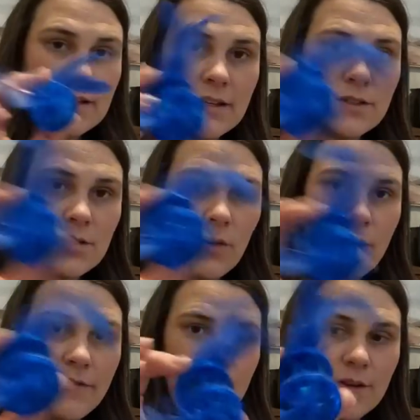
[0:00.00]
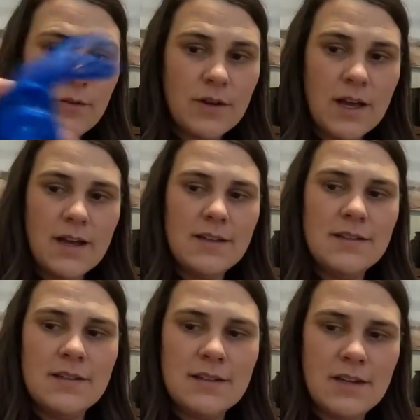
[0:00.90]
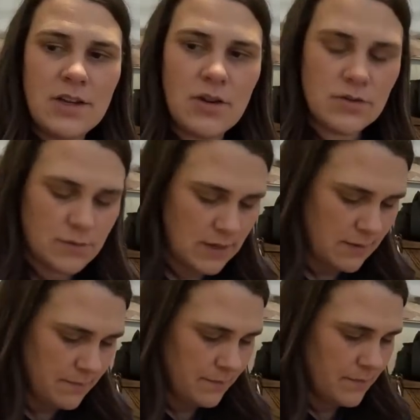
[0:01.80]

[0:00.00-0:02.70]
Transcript: Little toy for Luna. There you go, sweetie.